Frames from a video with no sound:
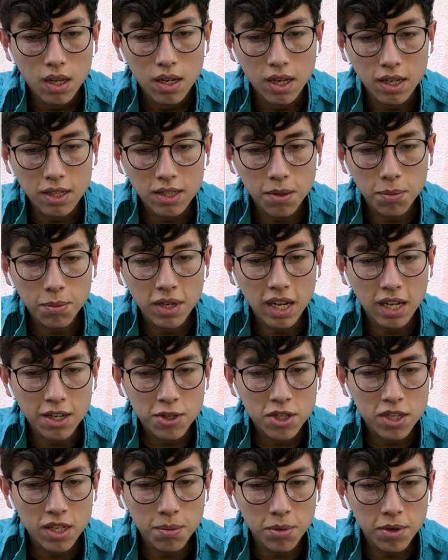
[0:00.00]
Next up we got
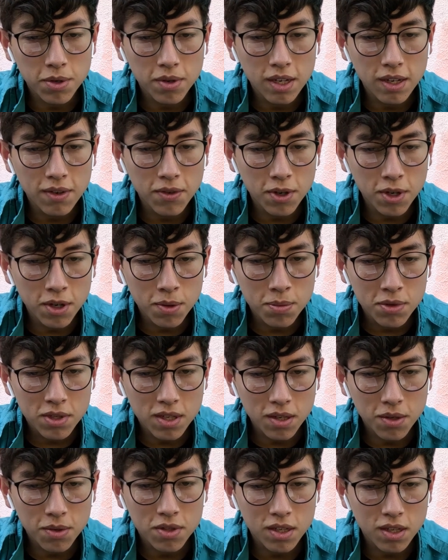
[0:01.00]
shimmer reverb,
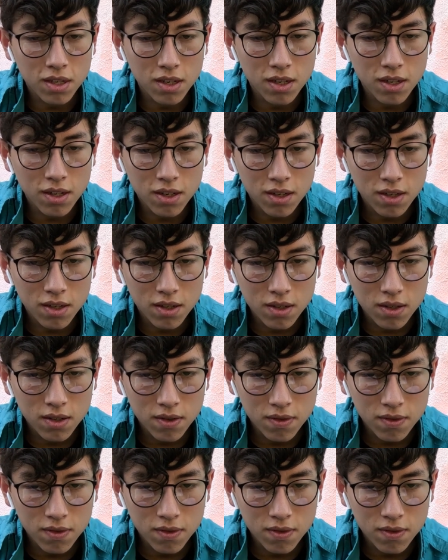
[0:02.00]
so turn it on.